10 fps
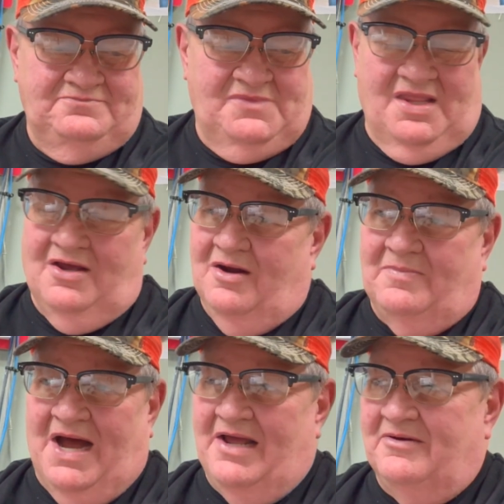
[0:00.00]
you know,
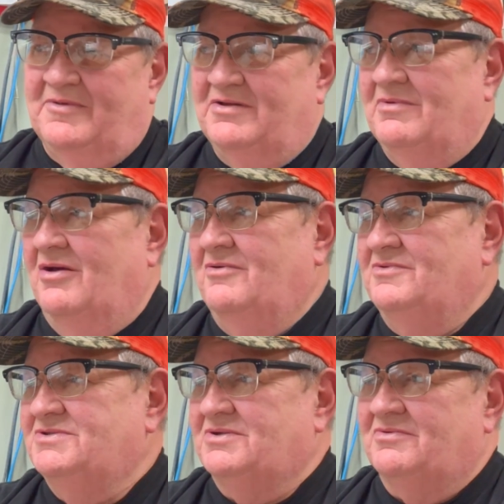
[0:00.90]
buying them at
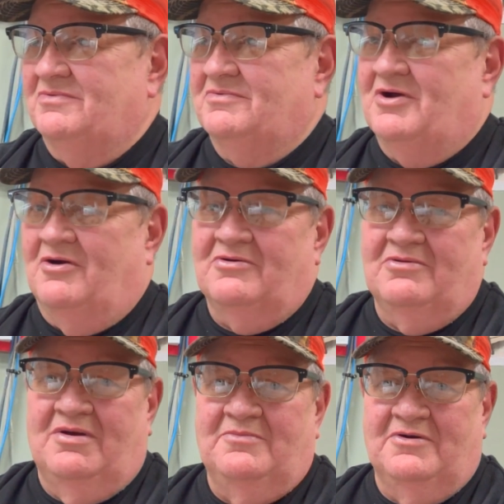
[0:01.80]
Lowe's or Carter
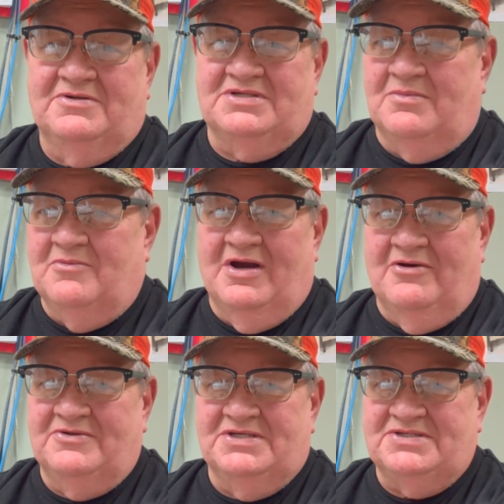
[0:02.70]
Lumber or
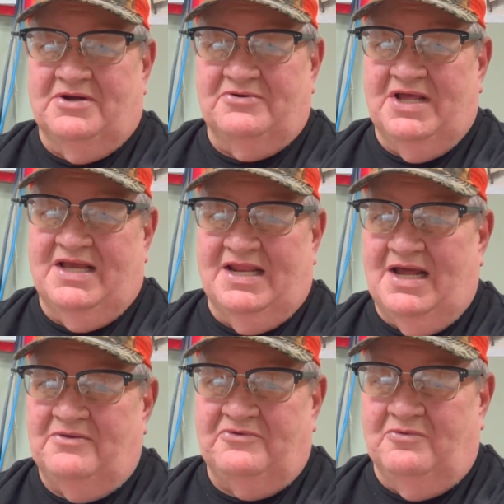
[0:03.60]
somewhere. Just start taking
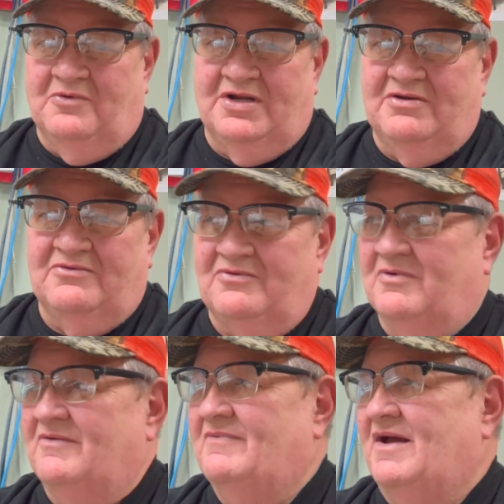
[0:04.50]
out 20 or
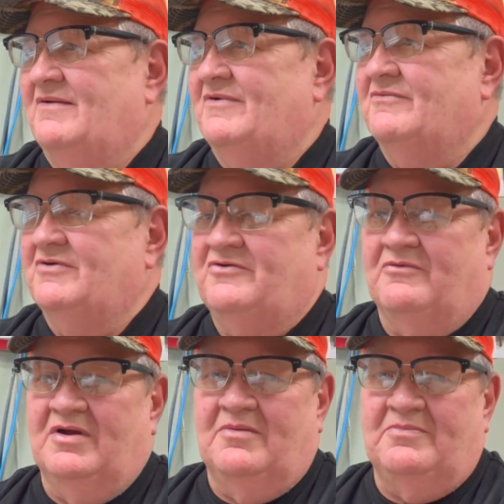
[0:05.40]
25 every
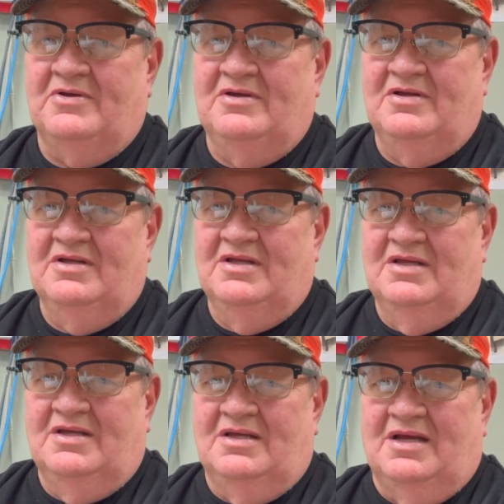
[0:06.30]
trip,
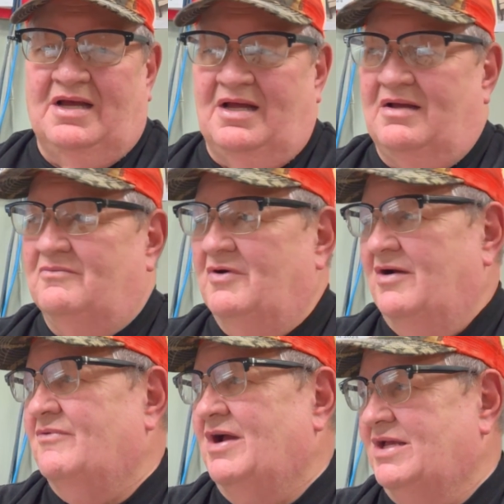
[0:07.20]

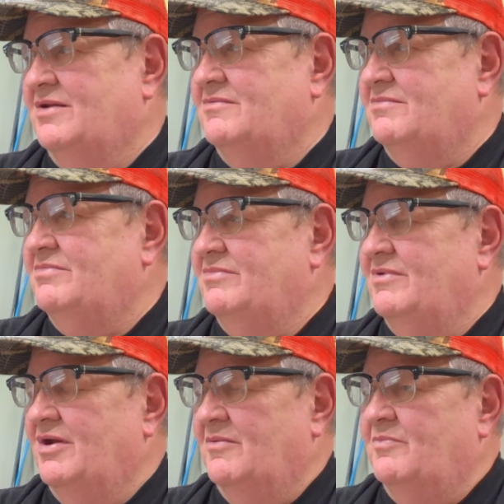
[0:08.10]
whatever I can,
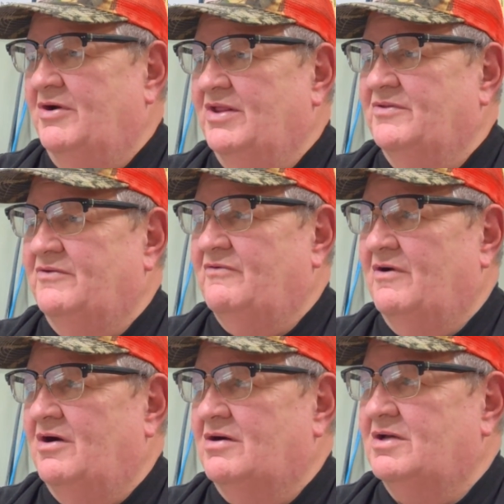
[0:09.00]
you know, put in the truck.